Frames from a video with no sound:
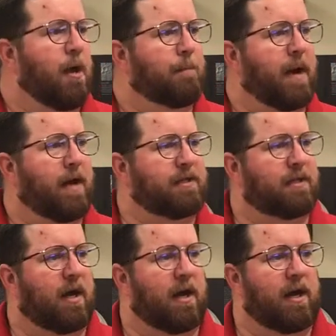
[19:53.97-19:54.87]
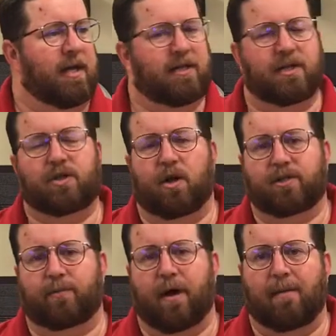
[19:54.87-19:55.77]
But it does cause
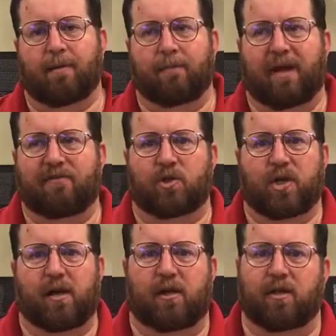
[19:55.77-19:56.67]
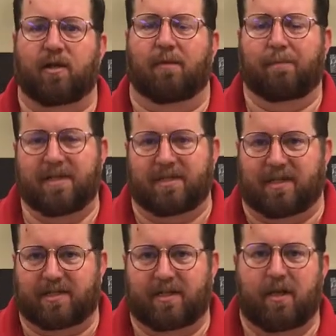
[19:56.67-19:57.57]
a problem if you're trying to conduct
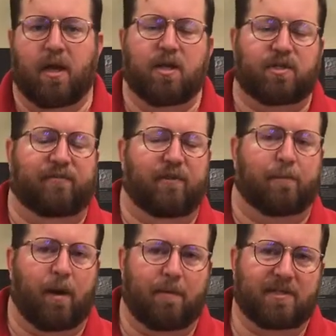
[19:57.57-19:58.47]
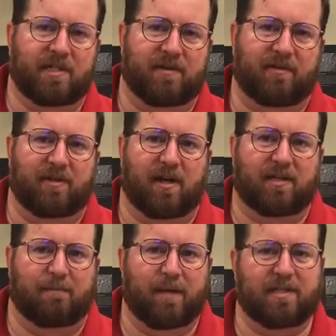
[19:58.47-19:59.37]
business. So for the purposes of
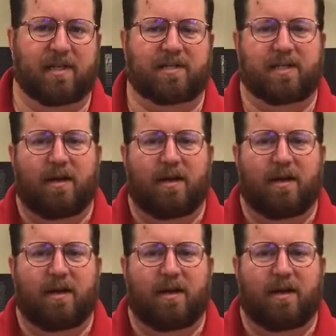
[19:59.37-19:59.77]
conducting business,